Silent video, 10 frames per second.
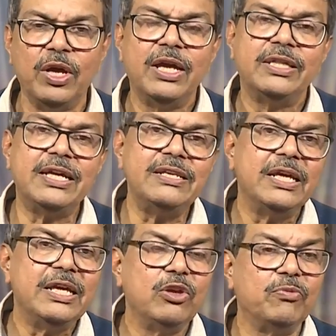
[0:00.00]
then
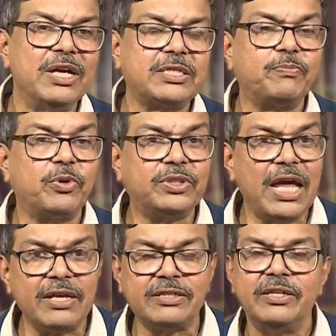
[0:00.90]
you must
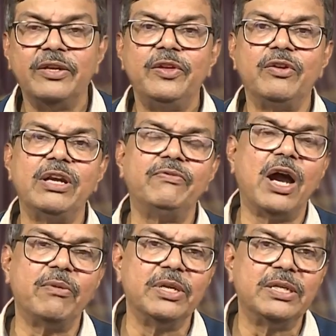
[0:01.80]
protect your
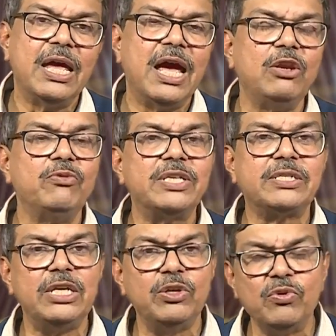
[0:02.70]
environment, and you must
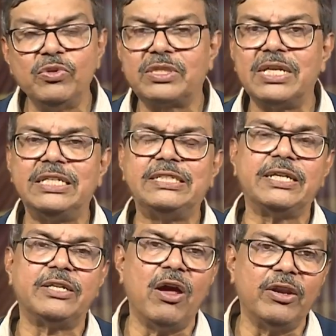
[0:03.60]
use such a
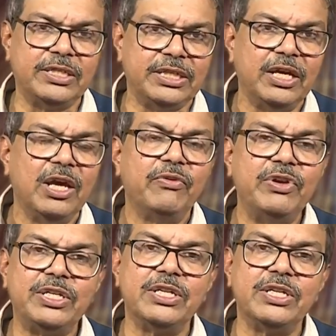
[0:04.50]
technology which